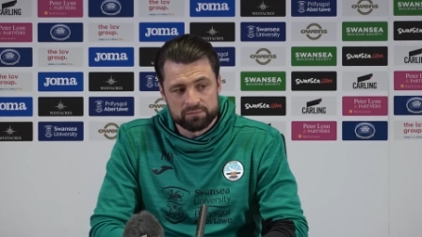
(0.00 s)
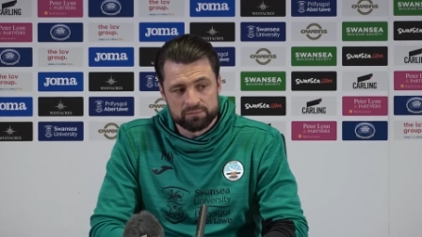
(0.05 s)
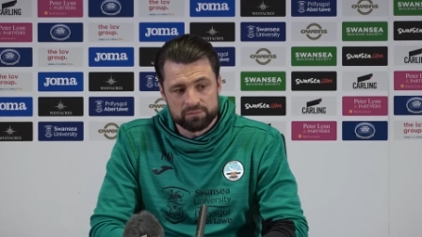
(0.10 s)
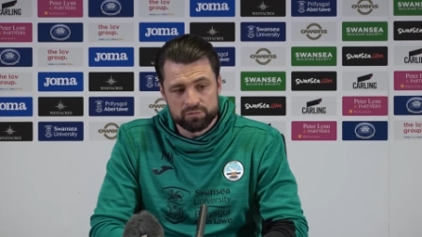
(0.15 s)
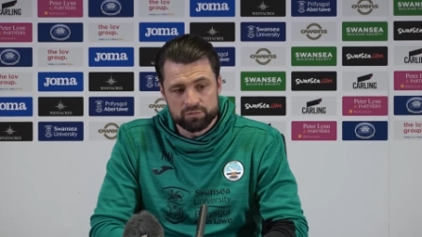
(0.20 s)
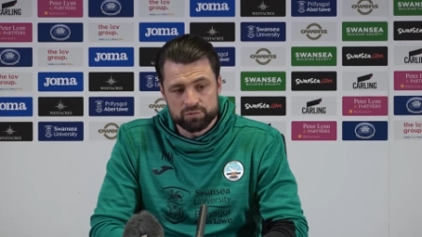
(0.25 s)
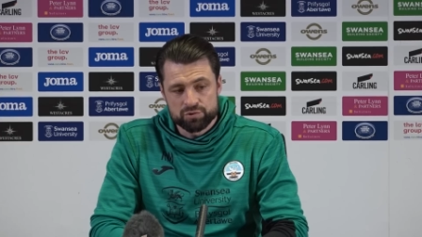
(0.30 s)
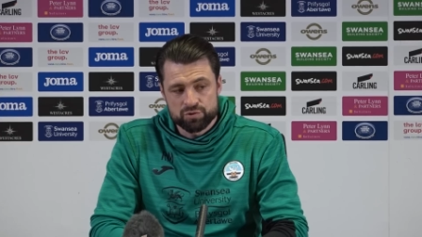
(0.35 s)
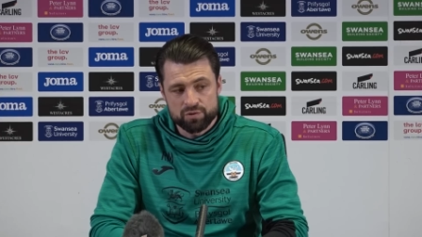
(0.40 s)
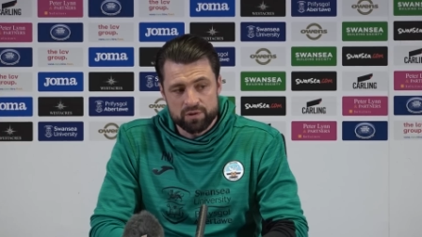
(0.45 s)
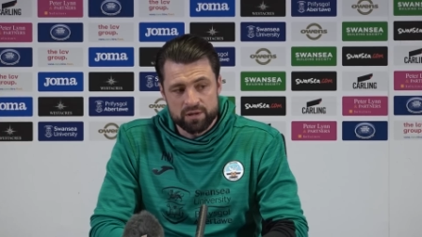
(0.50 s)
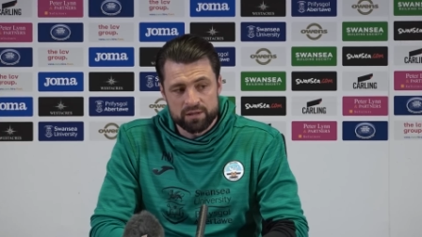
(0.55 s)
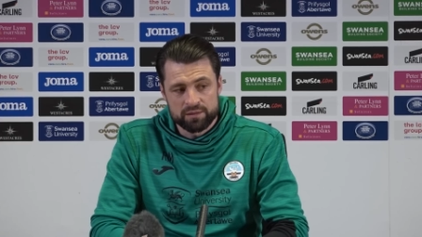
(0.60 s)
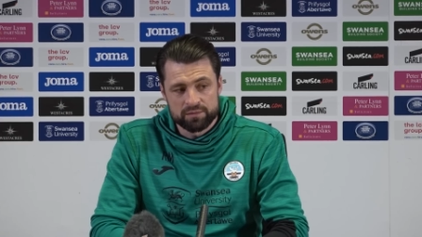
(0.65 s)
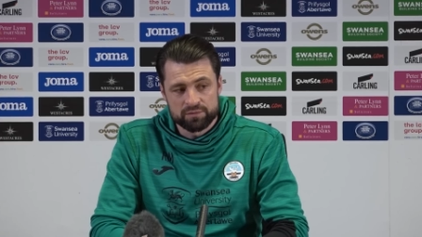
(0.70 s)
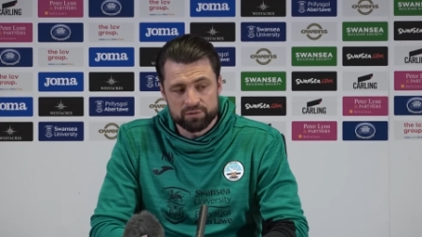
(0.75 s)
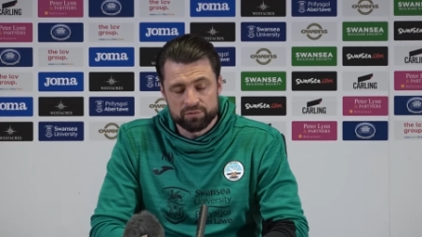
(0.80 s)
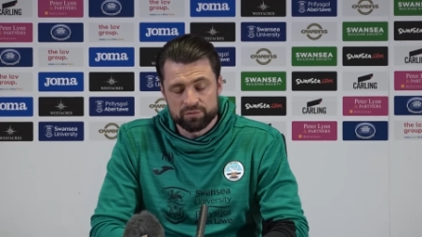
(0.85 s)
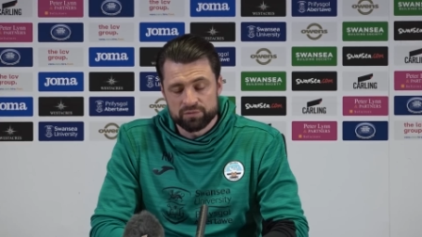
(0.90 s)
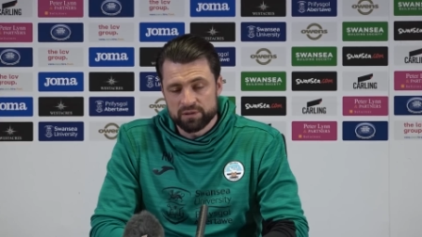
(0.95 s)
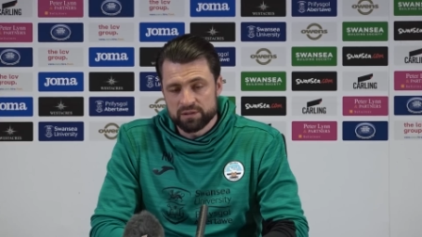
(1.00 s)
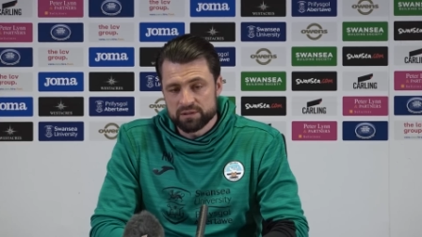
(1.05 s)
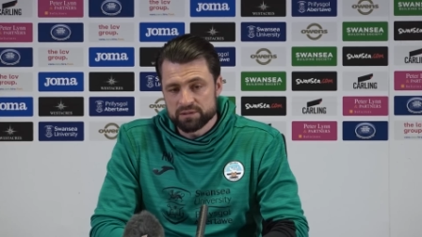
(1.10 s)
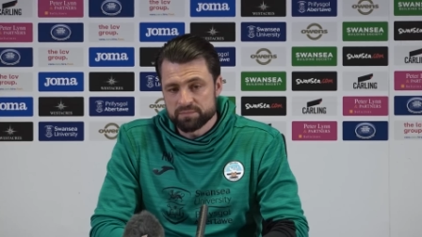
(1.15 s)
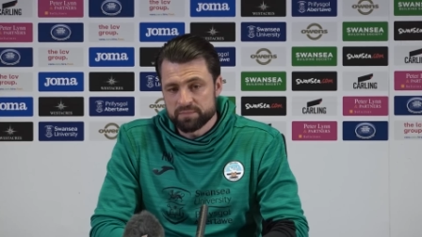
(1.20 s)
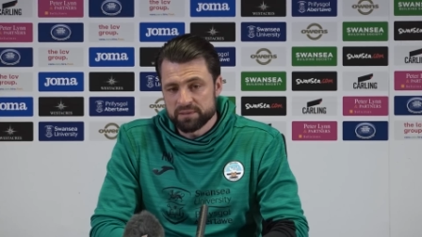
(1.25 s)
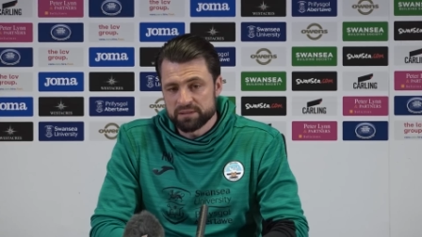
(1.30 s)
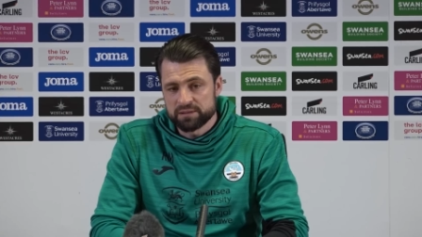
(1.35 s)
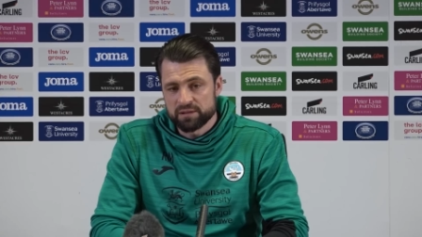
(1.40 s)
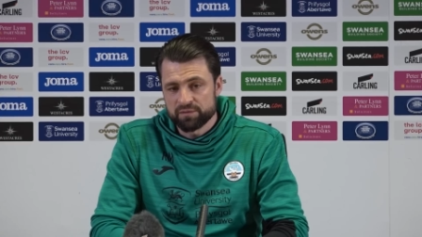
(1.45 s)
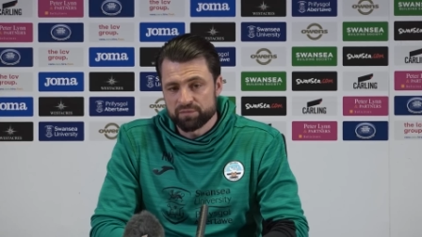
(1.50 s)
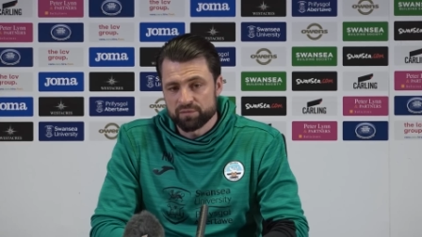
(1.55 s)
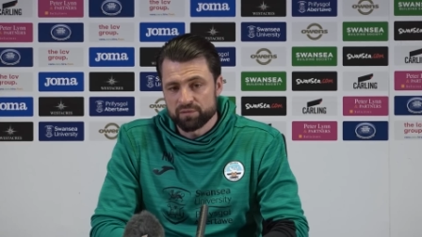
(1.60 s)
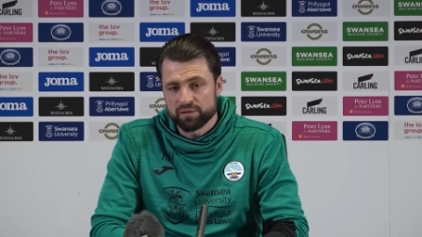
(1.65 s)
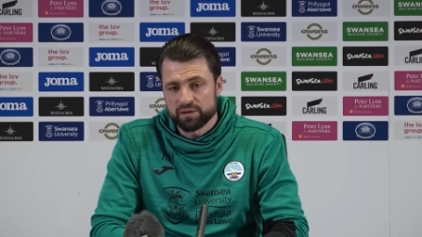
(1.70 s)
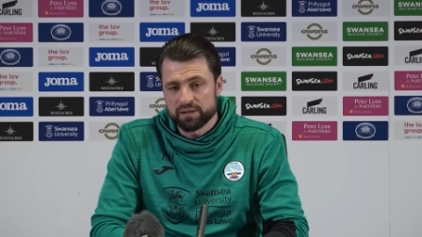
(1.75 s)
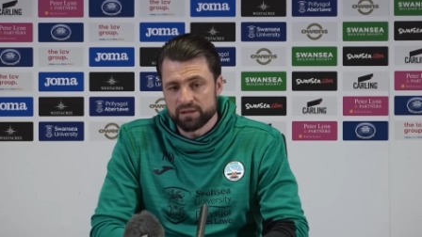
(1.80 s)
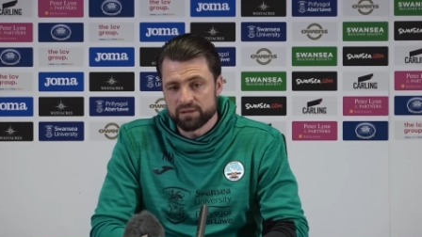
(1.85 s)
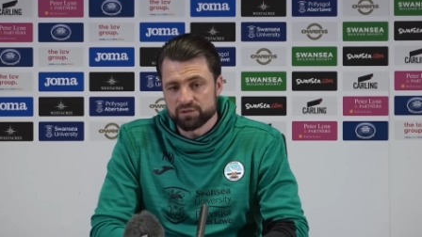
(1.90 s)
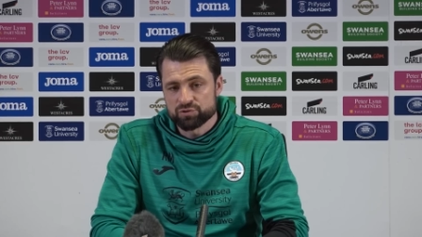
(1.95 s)
we will try and do things a bit
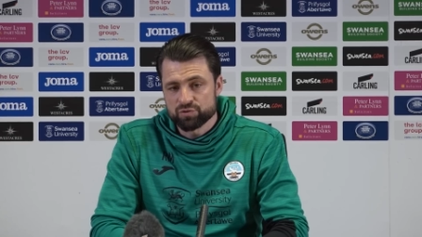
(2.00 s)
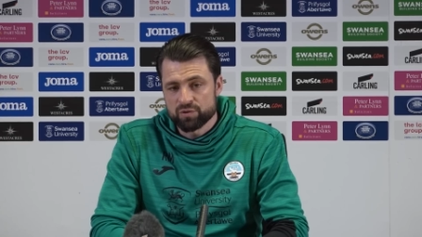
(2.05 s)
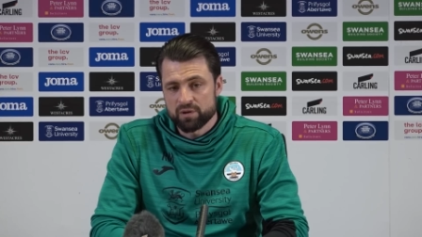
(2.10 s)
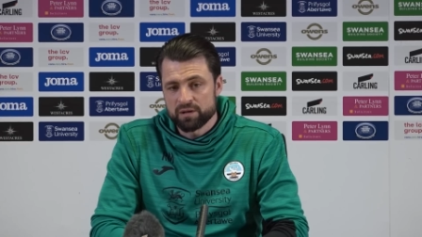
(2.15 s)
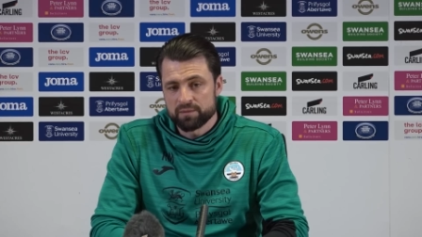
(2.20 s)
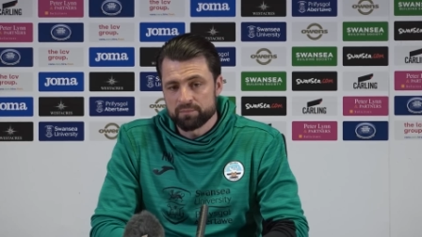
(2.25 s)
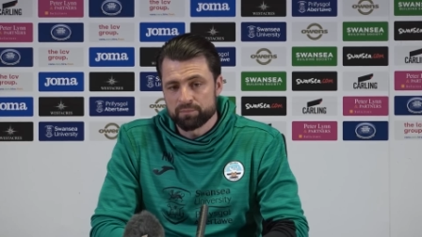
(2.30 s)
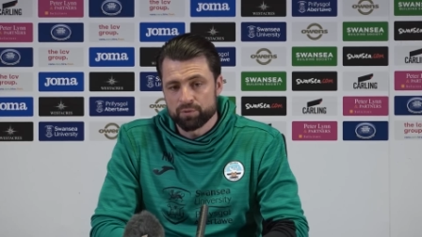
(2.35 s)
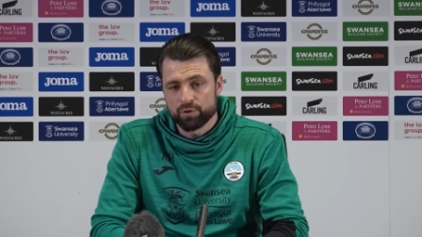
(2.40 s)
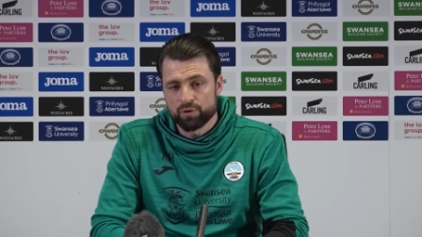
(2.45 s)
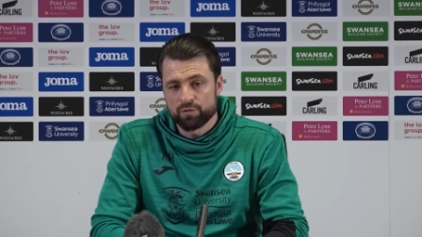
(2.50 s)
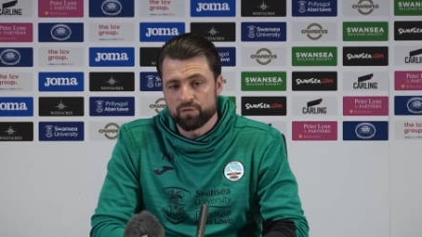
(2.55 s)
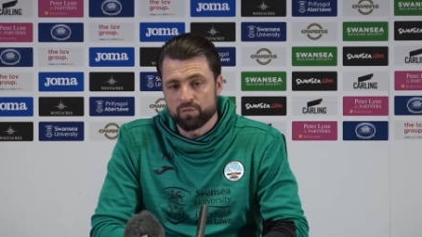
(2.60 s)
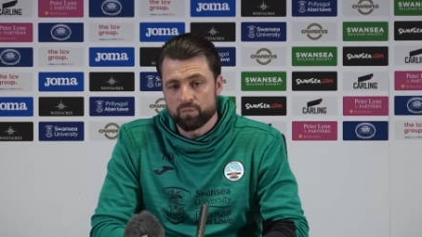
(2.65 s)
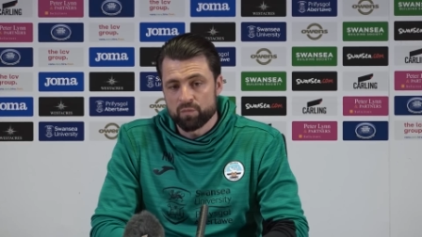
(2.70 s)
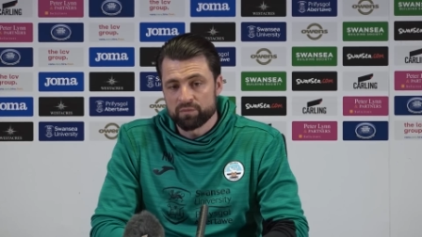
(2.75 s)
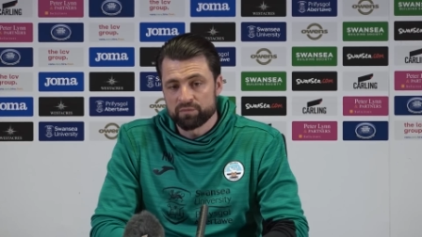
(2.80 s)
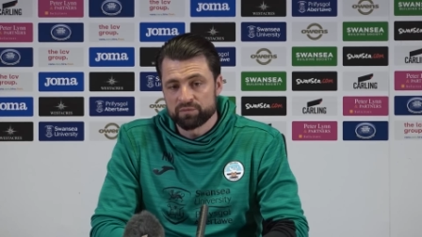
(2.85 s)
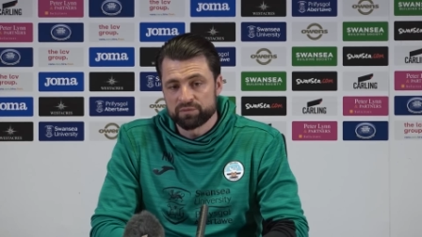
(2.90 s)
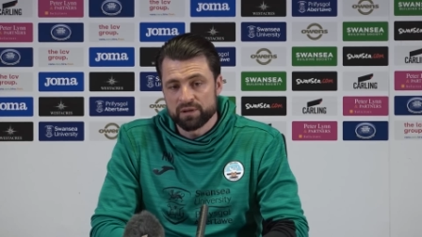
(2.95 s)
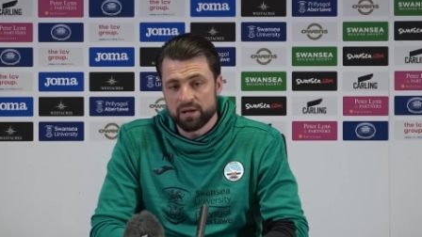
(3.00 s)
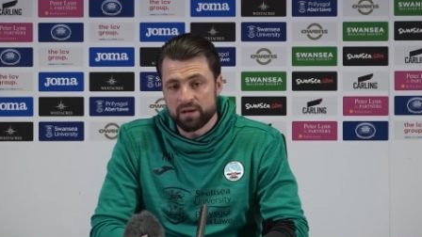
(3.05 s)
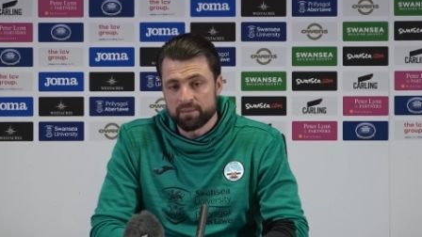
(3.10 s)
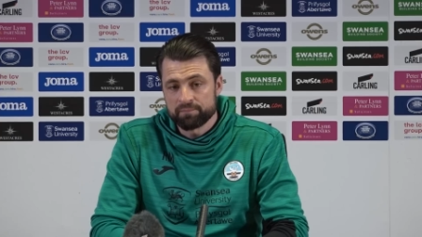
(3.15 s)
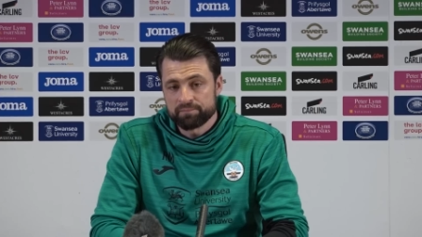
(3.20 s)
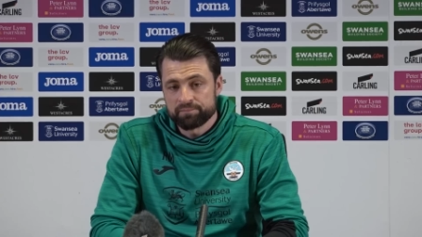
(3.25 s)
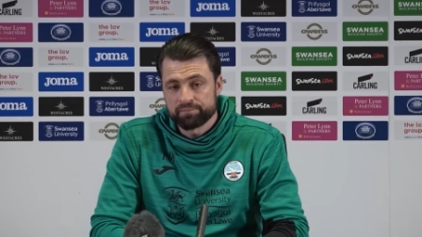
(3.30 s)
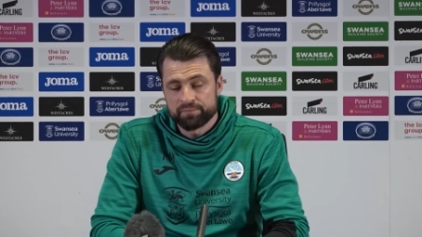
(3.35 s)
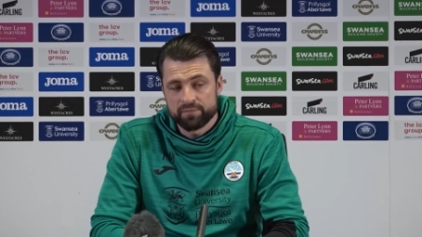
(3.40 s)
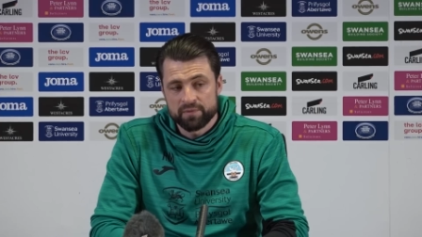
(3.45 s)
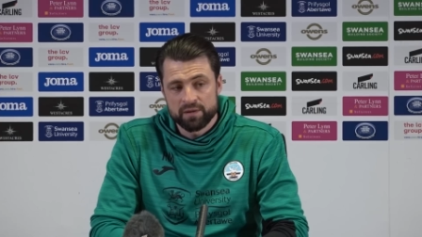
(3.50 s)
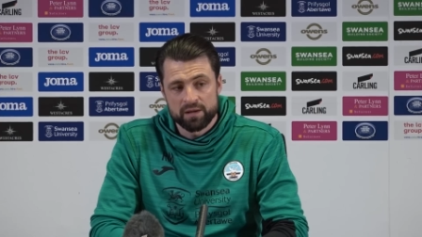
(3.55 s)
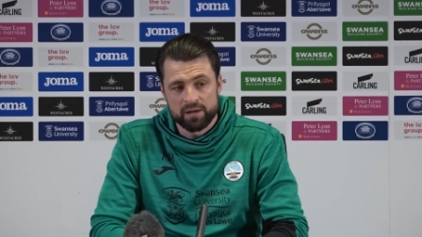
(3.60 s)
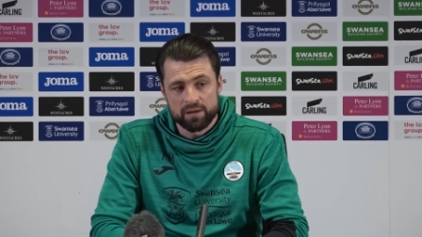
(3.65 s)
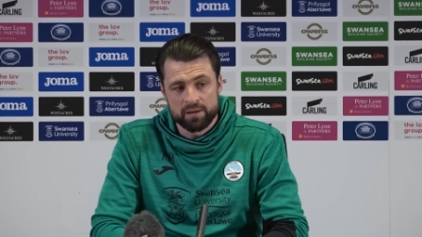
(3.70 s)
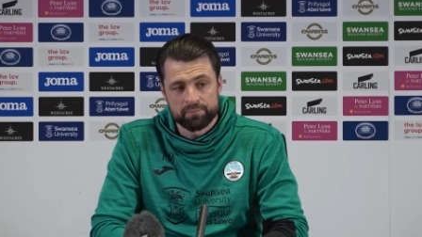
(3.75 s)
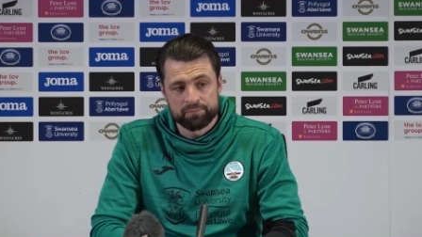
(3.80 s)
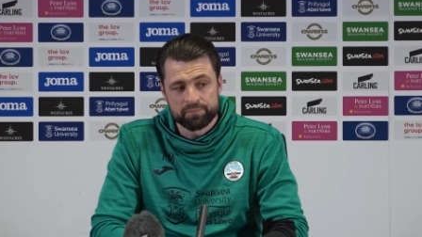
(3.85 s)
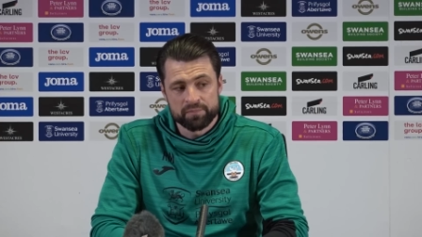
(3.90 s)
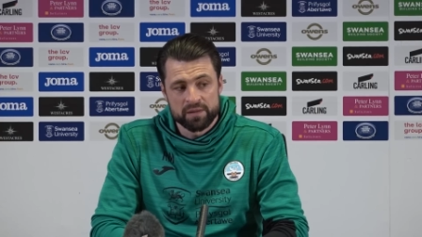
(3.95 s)
differently and try and improve on what we've done.
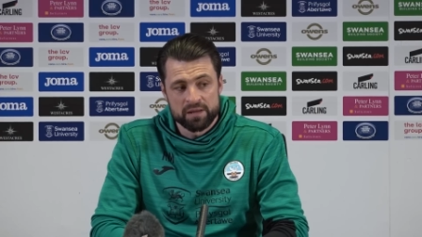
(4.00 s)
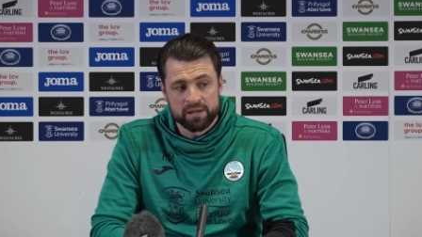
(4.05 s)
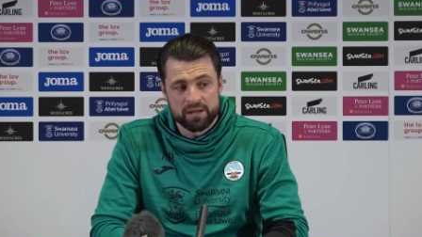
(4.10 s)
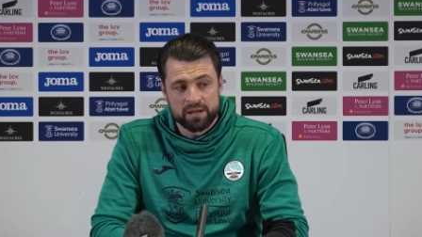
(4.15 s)
Um,